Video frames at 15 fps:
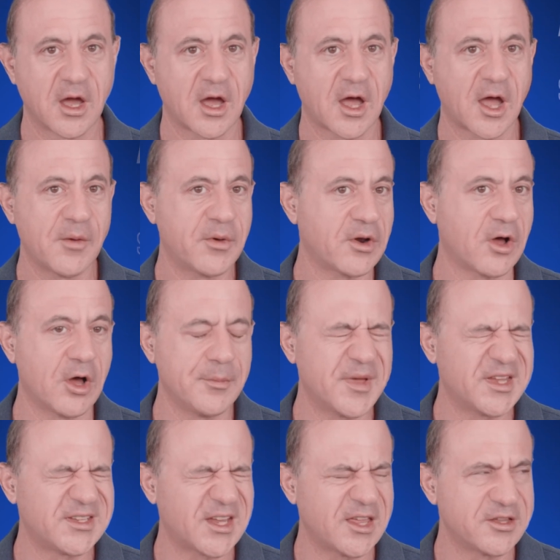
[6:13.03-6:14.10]
I would
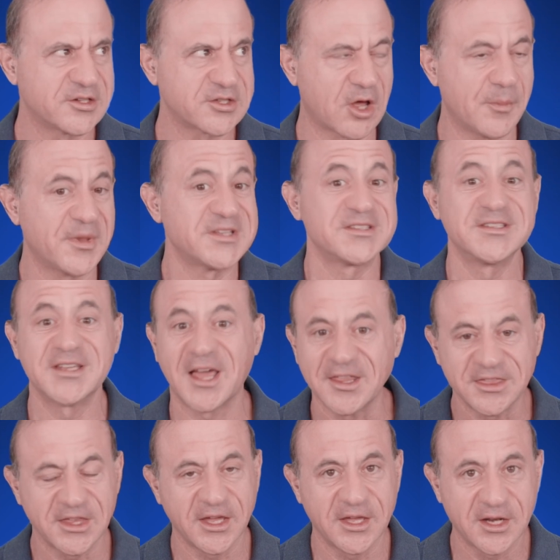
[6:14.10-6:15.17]
almost say there's almost
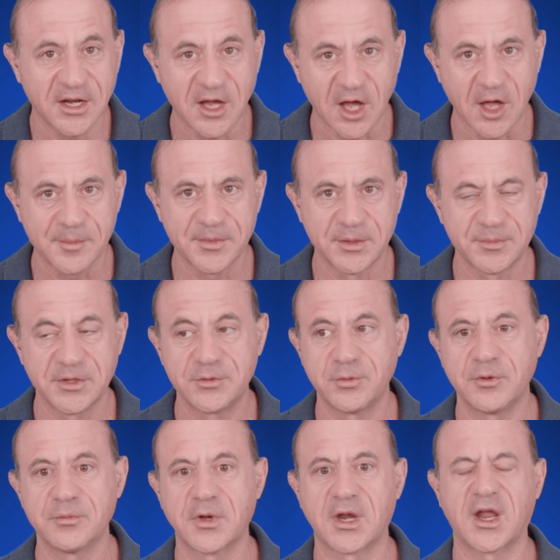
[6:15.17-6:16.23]
nothing in common
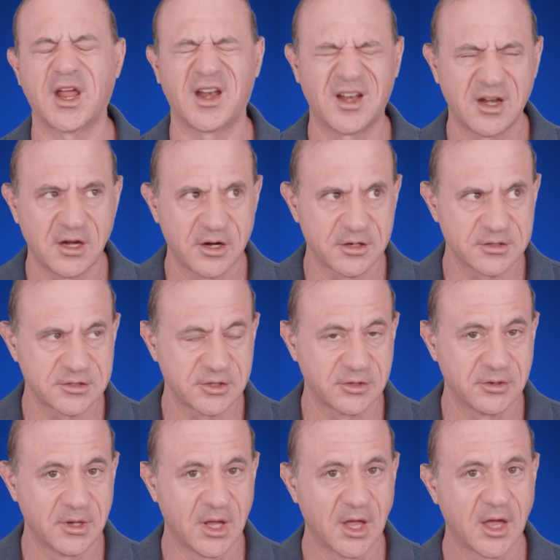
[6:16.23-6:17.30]
between what engineers
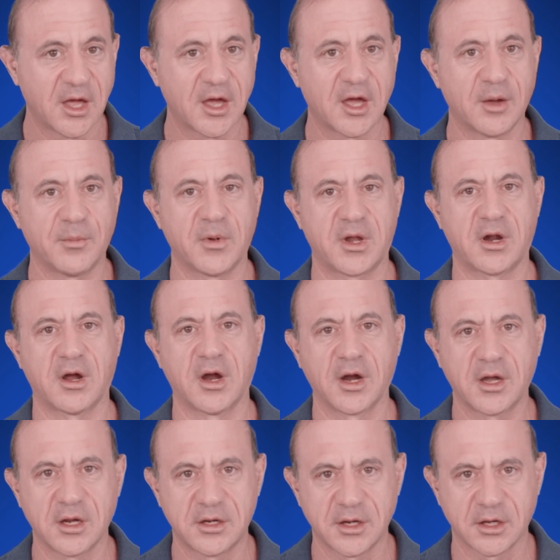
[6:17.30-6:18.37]
do and what
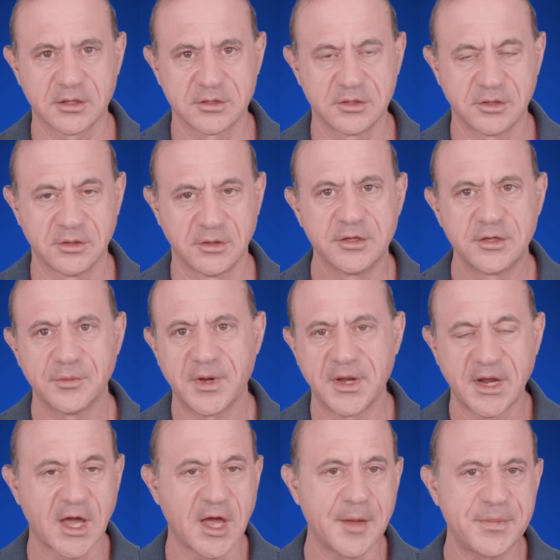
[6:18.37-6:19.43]
architects do. So what
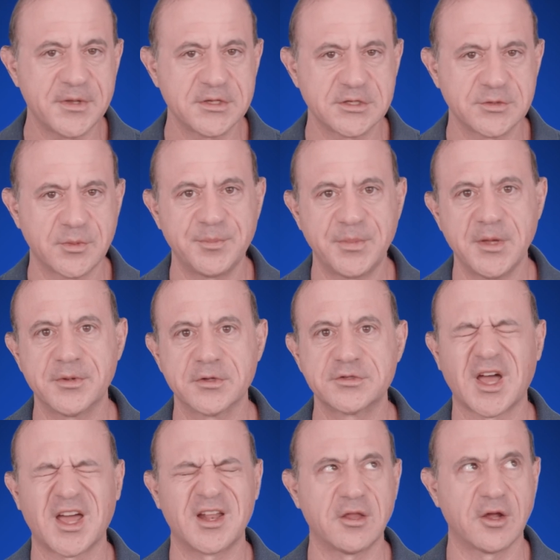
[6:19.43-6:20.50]
happens is when people
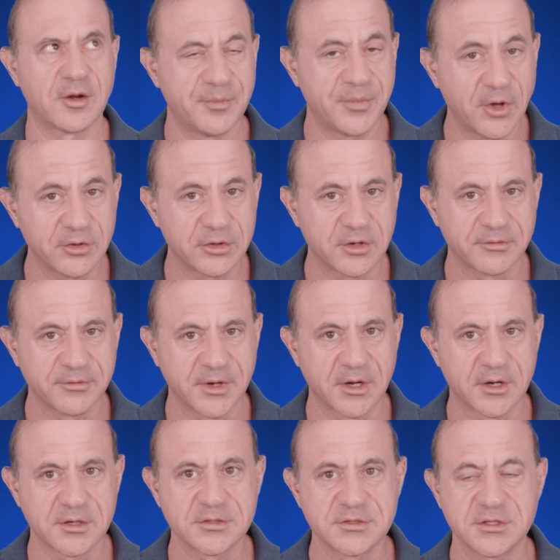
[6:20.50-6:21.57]
try to learn both
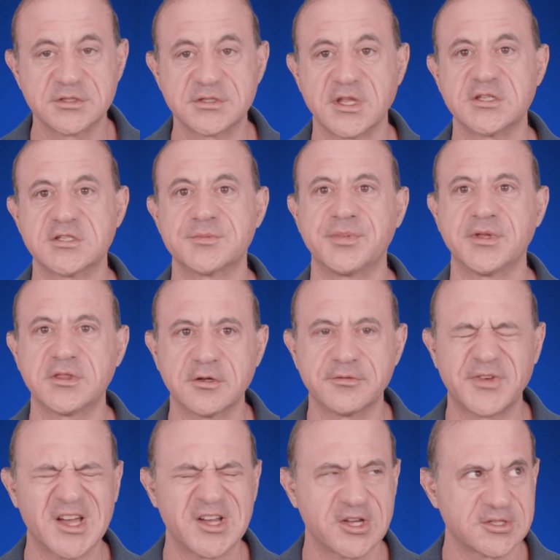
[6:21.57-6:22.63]
careers is they split their
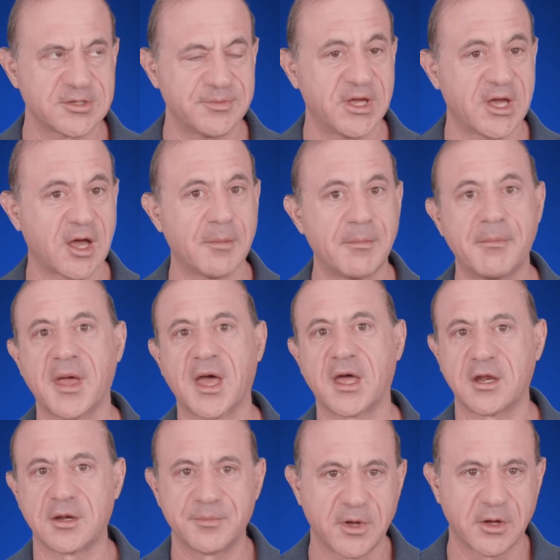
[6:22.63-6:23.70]
focus and become bad
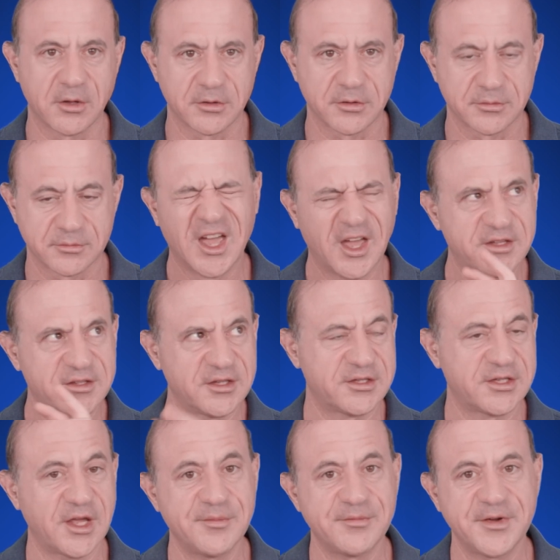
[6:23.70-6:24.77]
at both. It's the
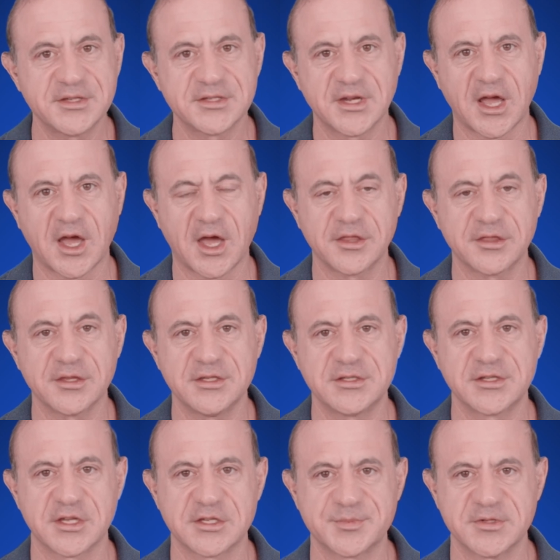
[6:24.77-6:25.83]
same reason athletes
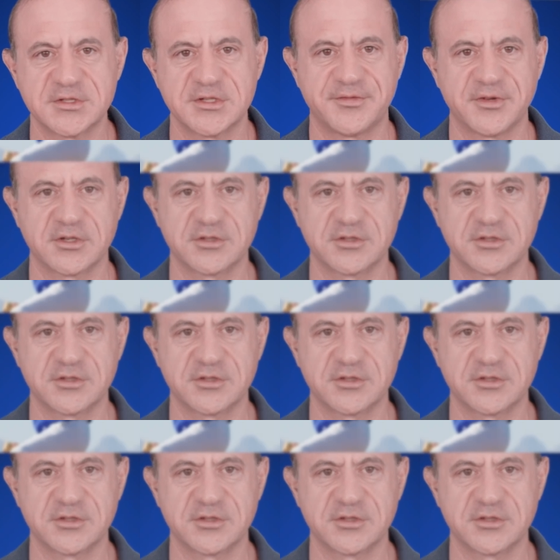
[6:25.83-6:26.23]
get specific